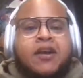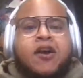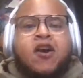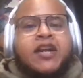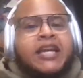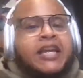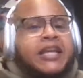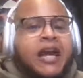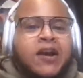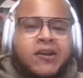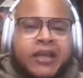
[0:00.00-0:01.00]
Oh, he ain't
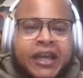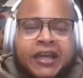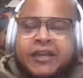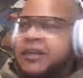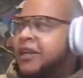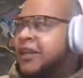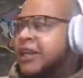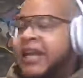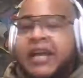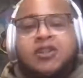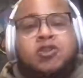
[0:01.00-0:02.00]
all that. He
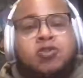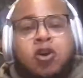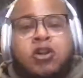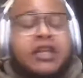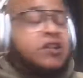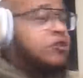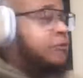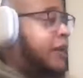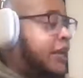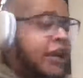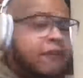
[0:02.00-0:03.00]
got 2 cars. I know
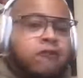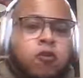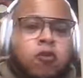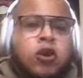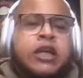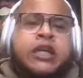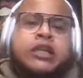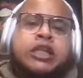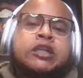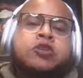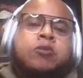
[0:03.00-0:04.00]
somebody got 4.
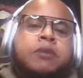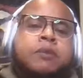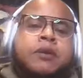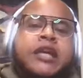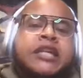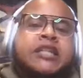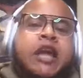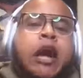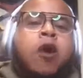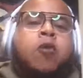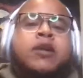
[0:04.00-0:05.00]
Just remember, it's
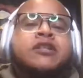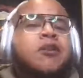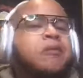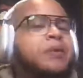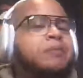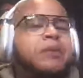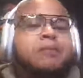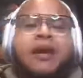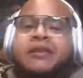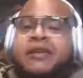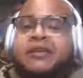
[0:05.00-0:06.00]
always gonna be people
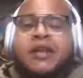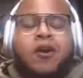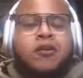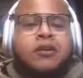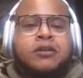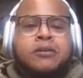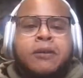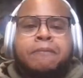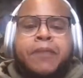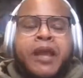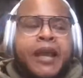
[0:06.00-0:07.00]
out there talking.
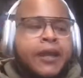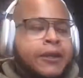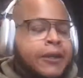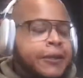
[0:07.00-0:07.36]
And